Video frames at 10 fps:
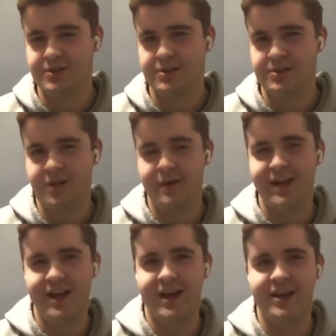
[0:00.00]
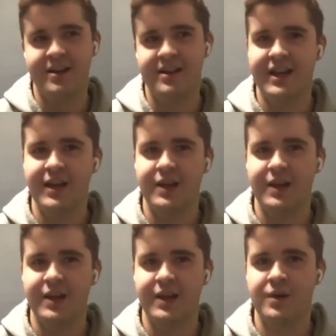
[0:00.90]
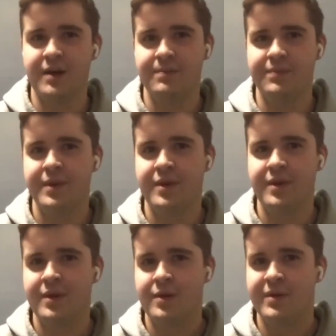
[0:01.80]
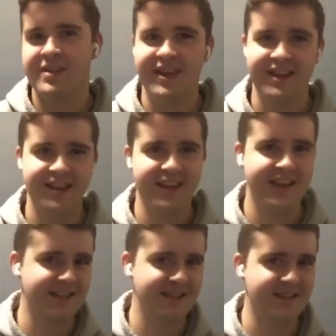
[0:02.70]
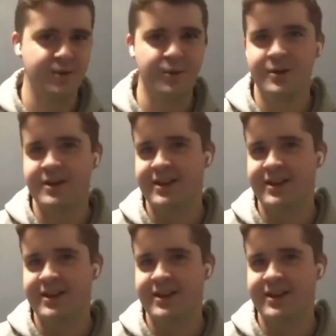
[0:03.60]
going on like um with like kids in school